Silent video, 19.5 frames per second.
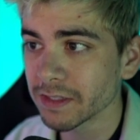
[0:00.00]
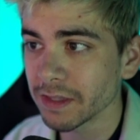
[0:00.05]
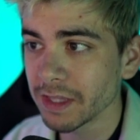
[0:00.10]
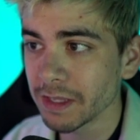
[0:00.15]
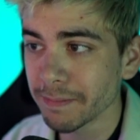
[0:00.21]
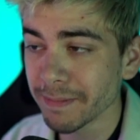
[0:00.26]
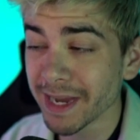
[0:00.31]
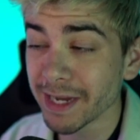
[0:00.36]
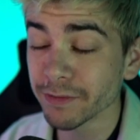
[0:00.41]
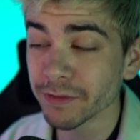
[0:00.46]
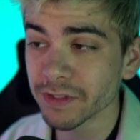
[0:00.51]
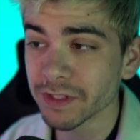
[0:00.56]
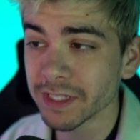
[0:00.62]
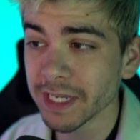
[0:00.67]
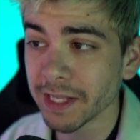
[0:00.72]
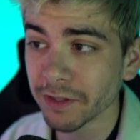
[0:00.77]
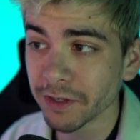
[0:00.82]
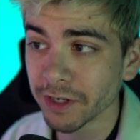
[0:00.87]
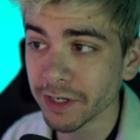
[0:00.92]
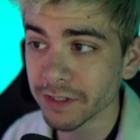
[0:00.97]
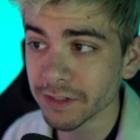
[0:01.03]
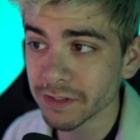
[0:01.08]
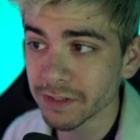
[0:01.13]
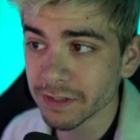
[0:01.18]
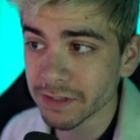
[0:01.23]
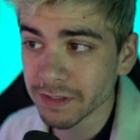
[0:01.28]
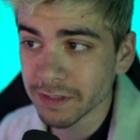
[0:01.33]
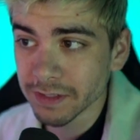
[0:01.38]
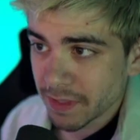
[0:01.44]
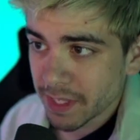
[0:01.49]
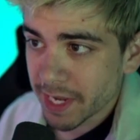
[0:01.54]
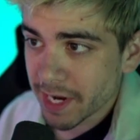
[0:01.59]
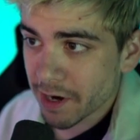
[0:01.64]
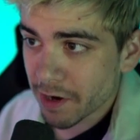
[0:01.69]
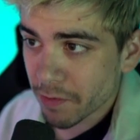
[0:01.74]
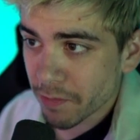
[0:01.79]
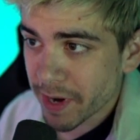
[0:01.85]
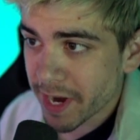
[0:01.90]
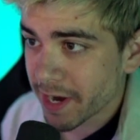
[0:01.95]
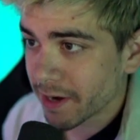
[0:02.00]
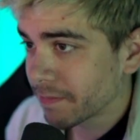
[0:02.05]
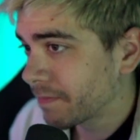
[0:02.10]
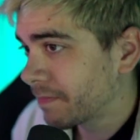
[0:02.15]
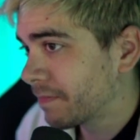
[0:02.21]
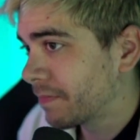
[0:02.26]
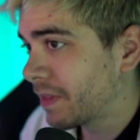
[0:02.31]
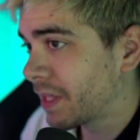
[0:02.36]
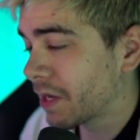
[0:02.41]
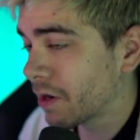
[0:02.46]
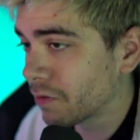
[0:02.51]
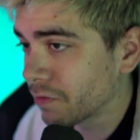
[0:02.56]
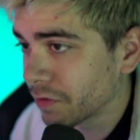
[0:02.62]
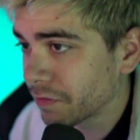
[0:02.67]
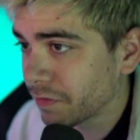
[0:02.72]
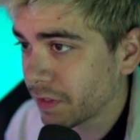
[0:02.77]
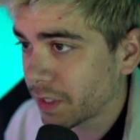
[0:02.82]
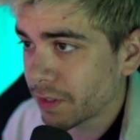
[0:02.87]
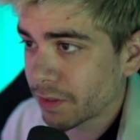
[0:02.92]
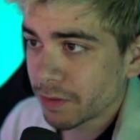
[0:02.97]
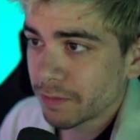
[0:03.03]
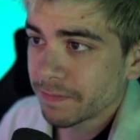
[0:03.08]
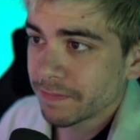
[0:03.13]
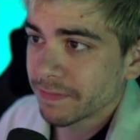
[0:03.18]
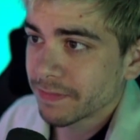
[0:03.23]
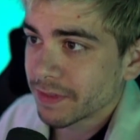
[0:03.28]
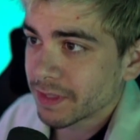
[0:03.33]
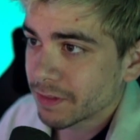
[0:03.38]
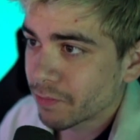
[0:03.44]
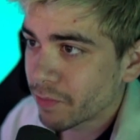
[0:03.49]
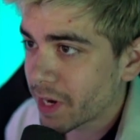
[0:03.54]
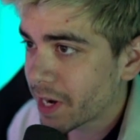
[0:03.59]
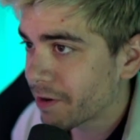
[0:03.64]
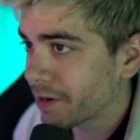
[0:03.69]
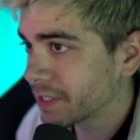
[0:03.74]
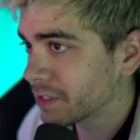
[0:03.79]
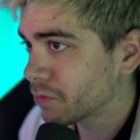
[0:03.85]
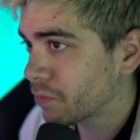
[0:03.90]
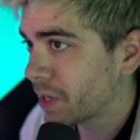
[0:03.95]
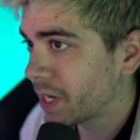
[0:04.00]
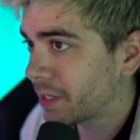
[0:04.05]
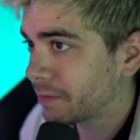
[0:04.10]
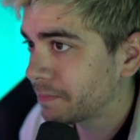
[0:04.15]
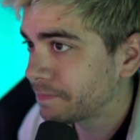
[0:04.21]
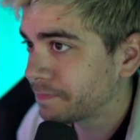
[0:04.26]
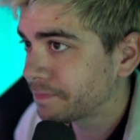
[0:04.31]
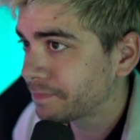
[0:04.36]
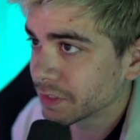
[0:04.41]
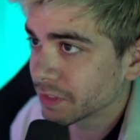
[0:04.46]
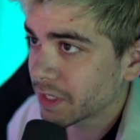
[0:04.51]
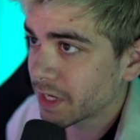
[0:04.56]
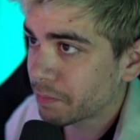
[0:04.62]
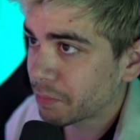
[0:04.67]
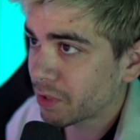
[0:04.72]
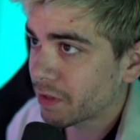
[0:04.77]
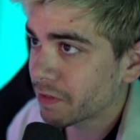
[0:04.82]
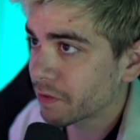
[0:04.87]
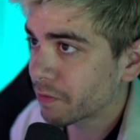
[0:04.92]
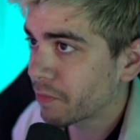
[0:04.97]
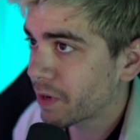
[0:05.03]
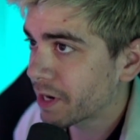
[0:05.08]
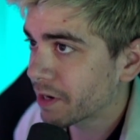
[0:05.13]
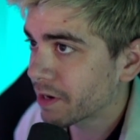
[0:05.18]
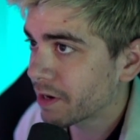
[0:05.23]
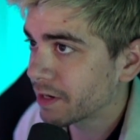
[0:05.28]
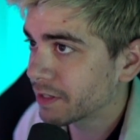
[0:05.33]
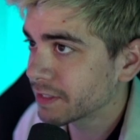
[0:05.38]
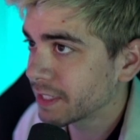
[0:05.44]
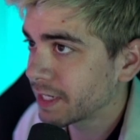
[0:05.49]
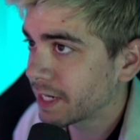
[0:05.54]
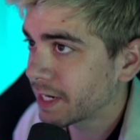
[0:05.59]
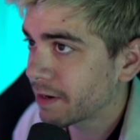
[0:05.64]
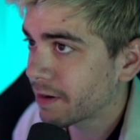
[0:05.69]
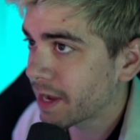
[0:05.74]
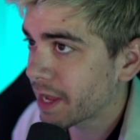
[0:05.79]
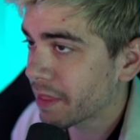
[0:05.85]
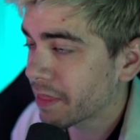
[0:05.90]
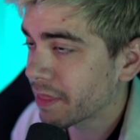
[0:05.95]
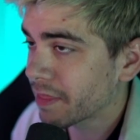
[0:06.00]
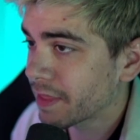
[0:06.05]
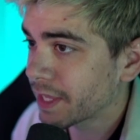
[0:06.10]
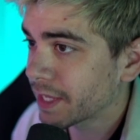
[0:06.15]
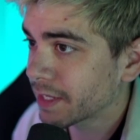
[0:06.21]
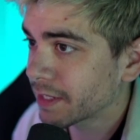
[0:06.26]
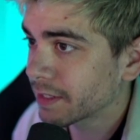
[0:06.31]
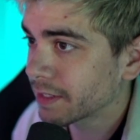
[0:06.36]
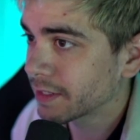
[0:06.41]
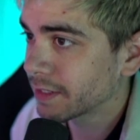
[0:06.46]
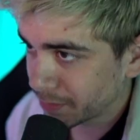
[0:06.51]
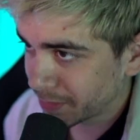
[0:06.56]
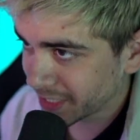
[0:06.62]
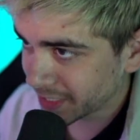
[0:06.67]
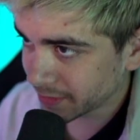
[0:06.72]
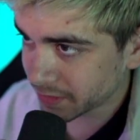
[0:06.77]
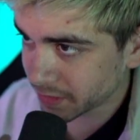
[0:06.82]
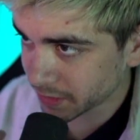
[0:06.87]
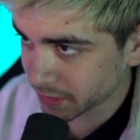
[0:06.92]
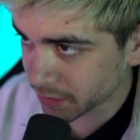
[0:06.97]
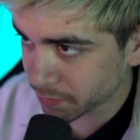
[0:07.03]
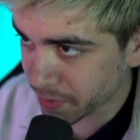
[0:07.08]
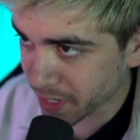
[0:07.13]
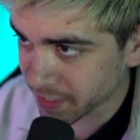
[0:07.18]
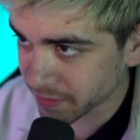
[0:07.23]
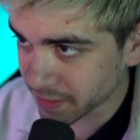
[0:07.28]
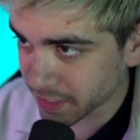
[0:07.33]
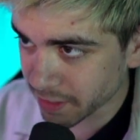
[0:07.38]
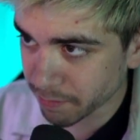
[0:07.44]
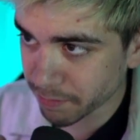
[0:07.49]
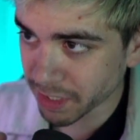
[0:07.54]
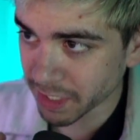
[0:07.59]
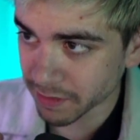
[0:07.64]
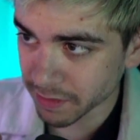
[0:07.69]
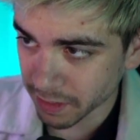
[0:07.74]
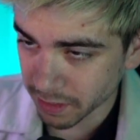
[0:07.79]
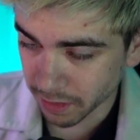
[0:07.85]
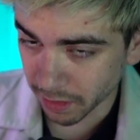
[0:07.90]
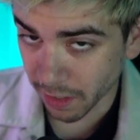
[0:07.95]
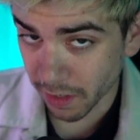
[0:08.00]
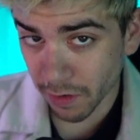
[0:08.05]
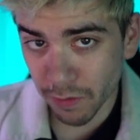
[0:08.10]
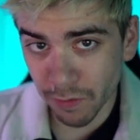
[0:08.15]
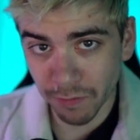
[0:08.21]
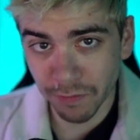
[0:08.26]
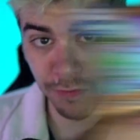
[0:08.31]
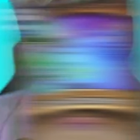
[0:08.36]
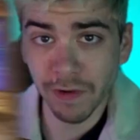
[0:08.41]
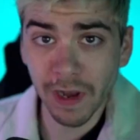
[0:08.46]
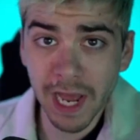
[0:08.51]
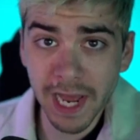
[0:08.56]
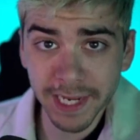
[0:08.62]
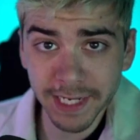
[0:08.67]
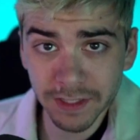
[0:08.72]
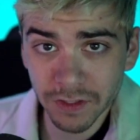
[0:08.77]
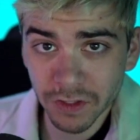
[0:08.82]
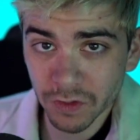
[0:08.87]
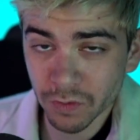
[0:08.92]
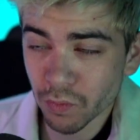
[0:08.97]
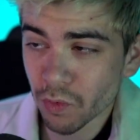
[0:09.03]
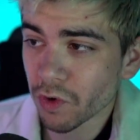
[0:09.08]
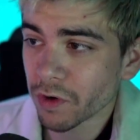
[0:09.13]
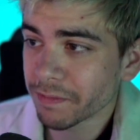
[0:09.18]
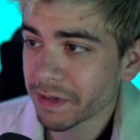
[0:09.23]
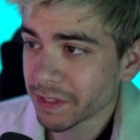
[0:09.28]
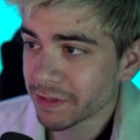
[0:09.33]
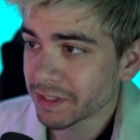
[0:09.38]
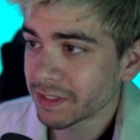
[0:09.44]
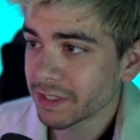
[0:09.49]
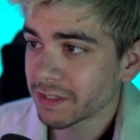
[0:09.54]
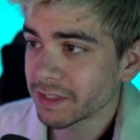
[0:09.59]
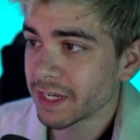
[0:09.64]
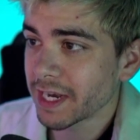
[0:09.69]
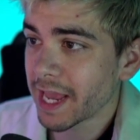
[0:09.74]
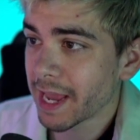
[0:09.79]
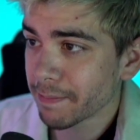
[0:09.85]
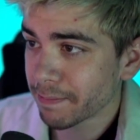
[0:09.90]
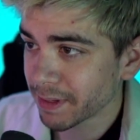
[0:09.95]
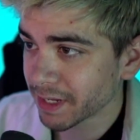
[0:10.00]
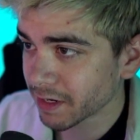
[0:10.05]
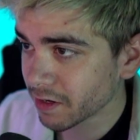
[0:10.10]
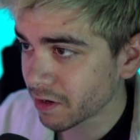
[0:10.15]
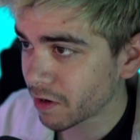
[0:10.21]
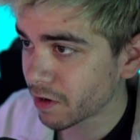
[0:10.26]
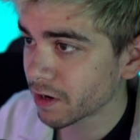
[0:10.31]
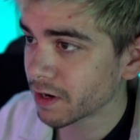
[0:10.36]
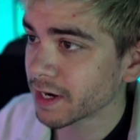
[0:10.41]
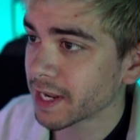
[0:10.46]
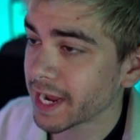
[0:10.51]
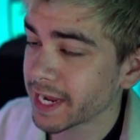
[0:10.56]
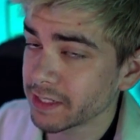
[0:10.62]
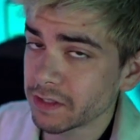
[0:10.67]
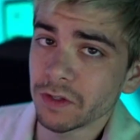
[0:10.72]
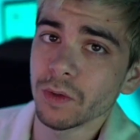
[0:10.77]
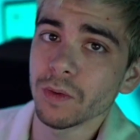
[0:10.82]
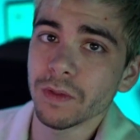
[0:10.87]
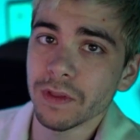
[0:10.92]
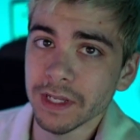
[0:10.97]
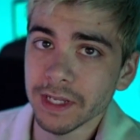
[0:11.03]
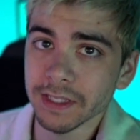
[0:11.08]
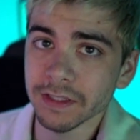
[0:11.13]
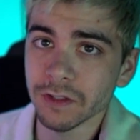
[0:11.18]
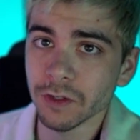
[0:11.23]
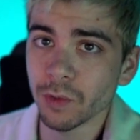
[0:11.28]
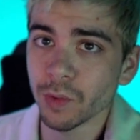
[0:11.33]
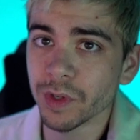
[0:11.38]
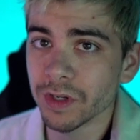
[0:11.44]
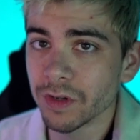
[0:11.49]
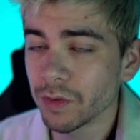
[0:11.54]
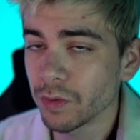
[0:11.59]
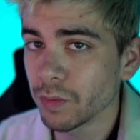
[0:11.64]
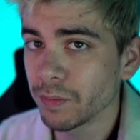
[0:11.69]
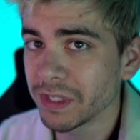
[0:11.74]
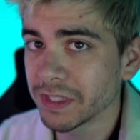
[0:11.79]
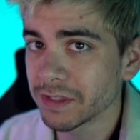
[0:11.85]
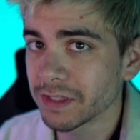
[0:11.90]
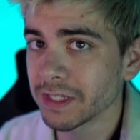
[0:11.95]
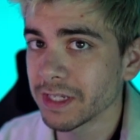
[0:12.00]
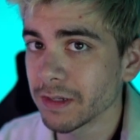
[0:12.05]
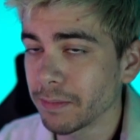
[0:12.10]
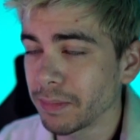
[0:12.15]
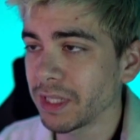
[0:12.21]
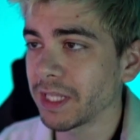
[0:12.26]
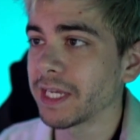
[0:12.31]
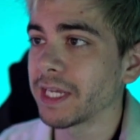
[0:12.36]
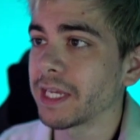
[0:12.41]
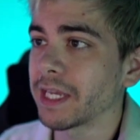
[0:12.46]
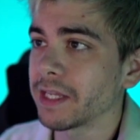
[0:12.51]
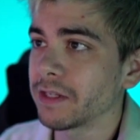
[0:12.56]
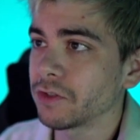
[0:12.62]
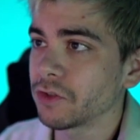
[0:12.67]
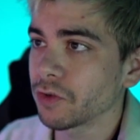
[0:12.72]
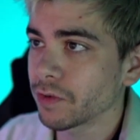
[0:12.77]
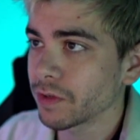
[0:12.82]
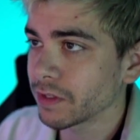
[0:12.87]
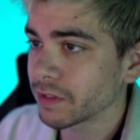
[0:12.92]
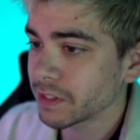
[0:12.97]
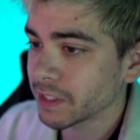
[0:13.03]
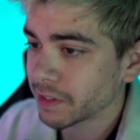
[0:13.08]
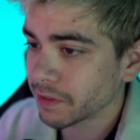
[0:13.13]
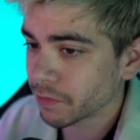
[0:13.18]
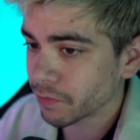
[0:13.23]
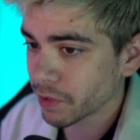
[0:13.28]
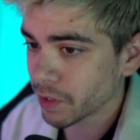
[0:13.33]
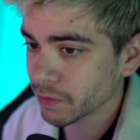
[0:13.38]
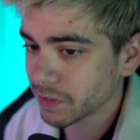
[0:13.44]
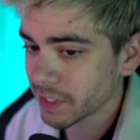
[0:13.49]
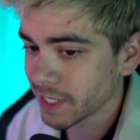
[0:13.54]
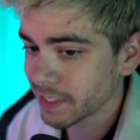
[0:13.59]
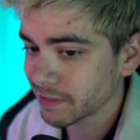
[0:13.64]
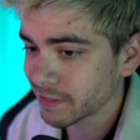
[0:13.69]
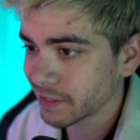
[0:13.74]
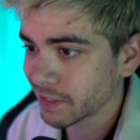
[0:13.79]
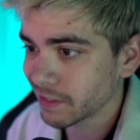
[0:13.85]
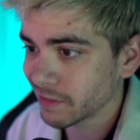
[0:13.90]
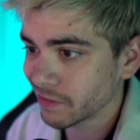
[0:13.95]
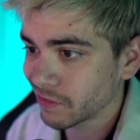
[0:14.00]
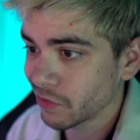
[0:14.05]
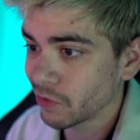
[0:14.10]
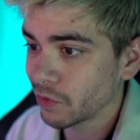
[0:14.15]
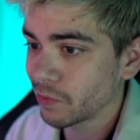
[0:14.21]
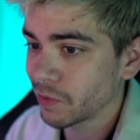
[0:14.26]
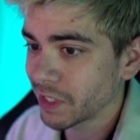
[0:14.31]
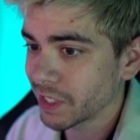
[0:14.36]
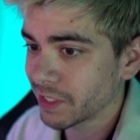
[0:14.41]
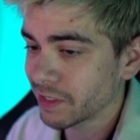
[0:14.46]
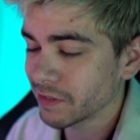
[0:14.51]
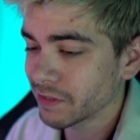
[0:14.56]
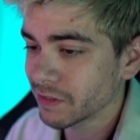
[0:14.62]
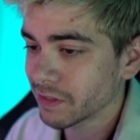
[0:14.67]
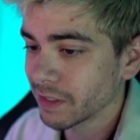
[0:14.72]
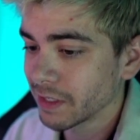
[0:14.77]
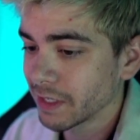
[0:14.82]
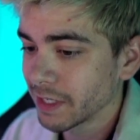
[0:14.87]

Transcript: The Mount Sellers, they are rare. The Overflow, rare as well. There's a couple other rare cards in here, I think. The biggest expense here being the Glowfly Swarm. Now, this is an epic card. I do think it's going to be seeing play in Druid until it rotates in 2 years.